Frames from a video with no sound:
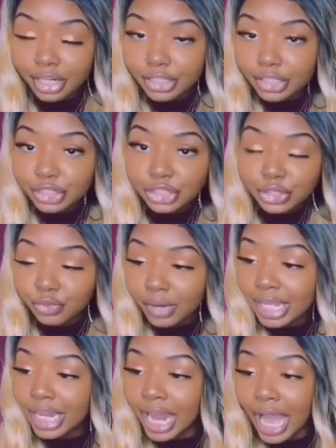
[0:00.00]
this
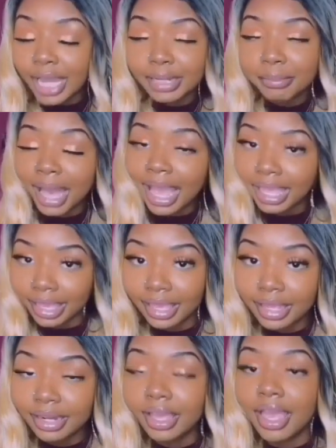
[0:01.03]
straight line in my
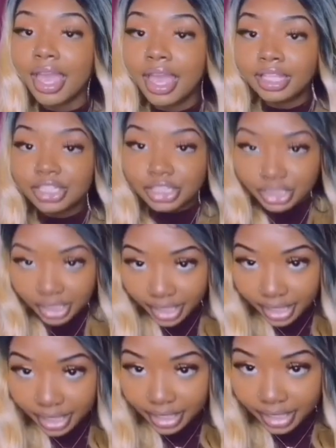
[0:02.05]
head,
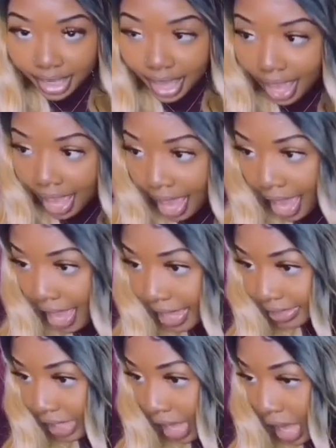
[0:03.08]
she
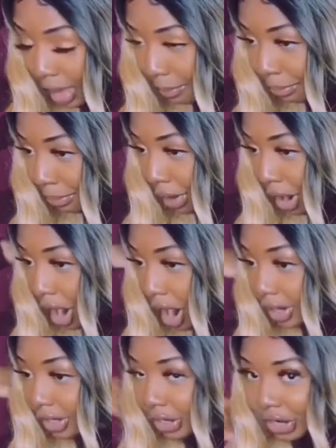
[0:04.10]
has a
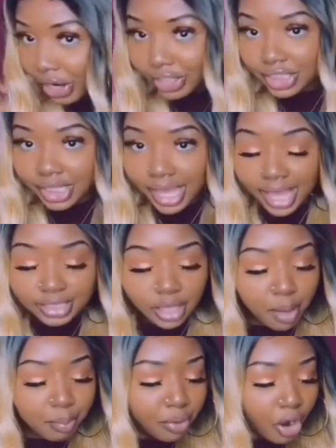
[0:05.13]
part, girl. She has
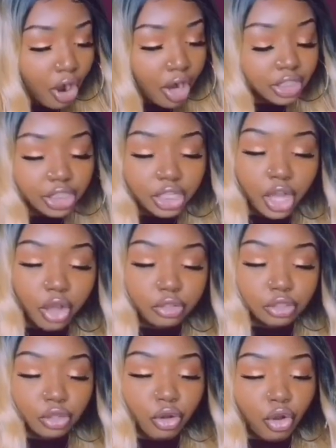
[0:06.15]
a part. She
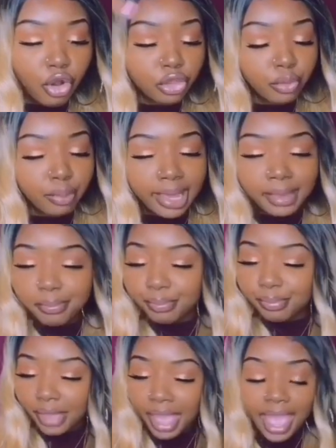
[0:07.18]
goes all the way
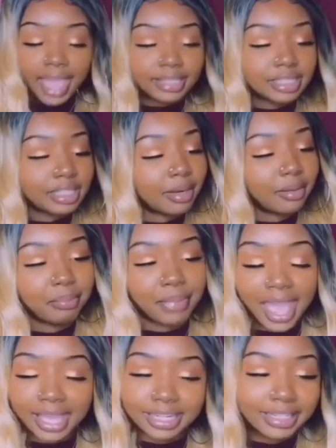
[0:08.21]
back to the
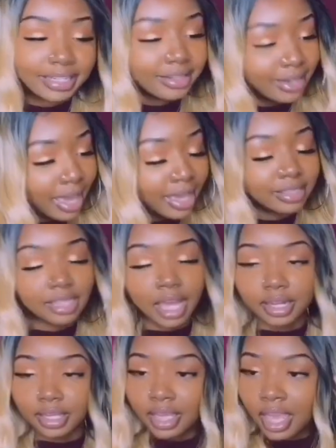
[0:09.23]
back in the days,
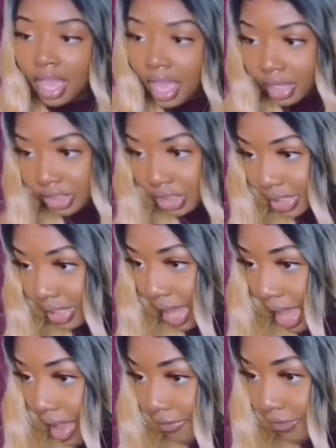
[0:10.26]
honey. She
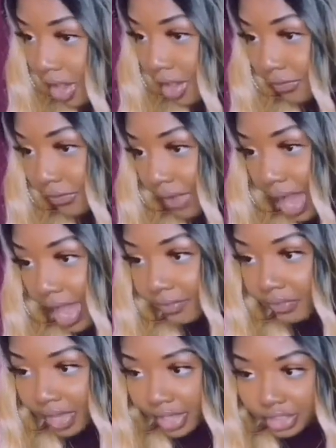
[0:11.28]
have
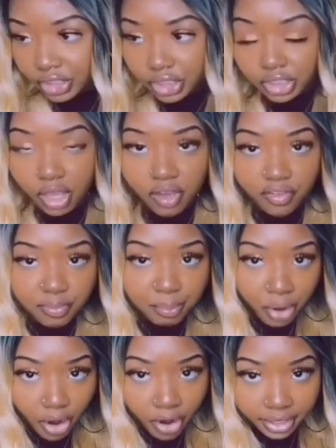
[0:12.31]
5 inches of
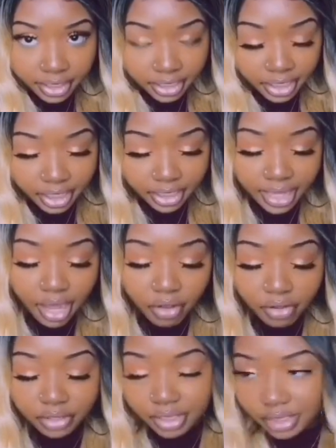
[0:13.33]
parting. Look at
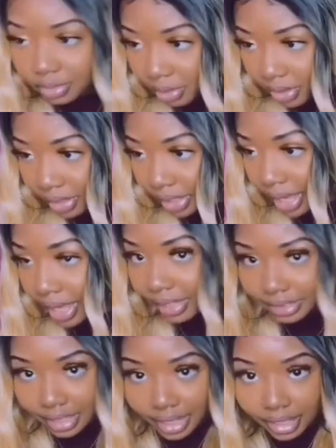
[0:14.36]
all of this parting,
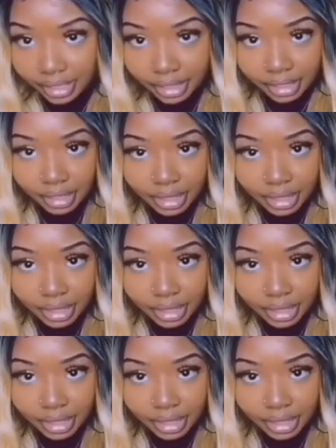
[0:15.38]
guys. Like,